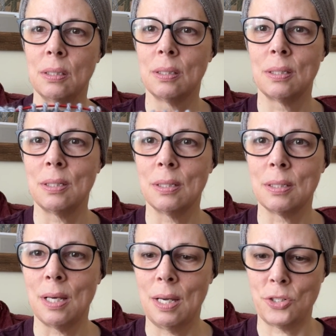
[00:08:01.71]
still
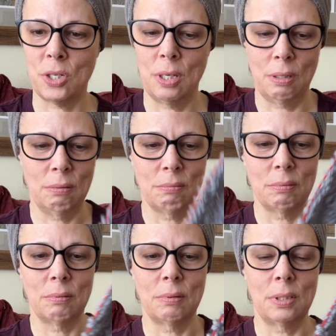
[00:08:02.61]
attaching
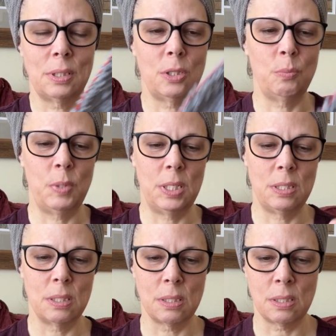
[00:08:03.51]
the 2
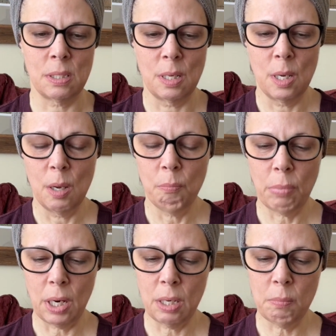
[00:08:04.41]
pieces.
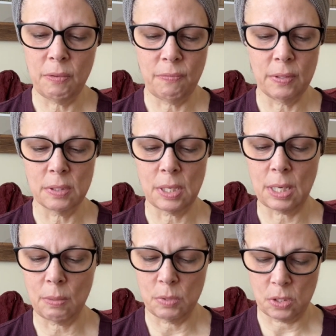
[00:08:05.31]
Part of me feels like
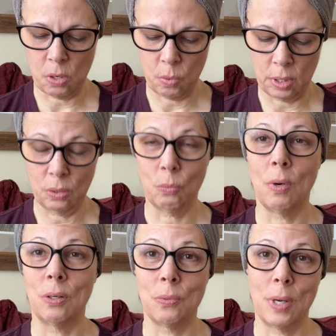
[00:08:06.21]
I was going in the
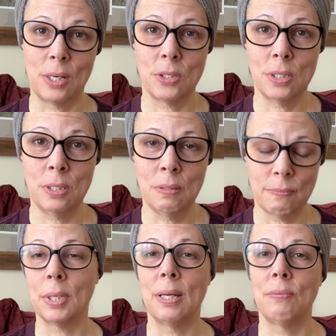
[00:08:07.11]
wrong direction,
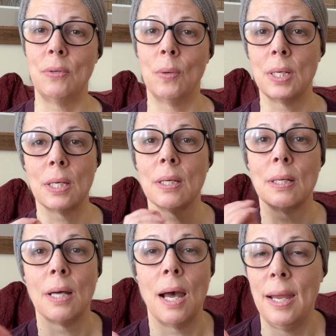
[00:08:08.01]
but I have no idea.
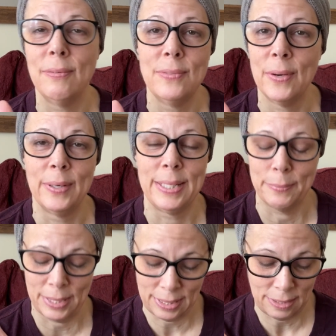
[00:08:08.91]
I have no idea
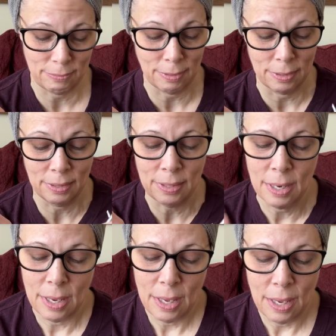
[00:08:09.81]
what I did wrong,
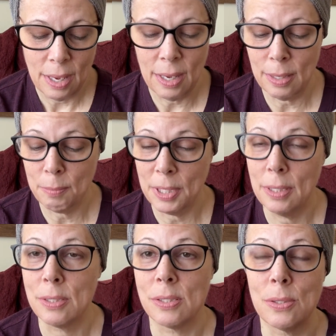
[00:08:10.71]
and I'm
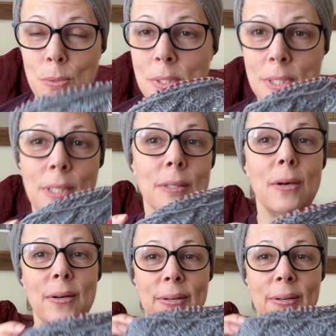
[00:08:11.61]
getting so sick of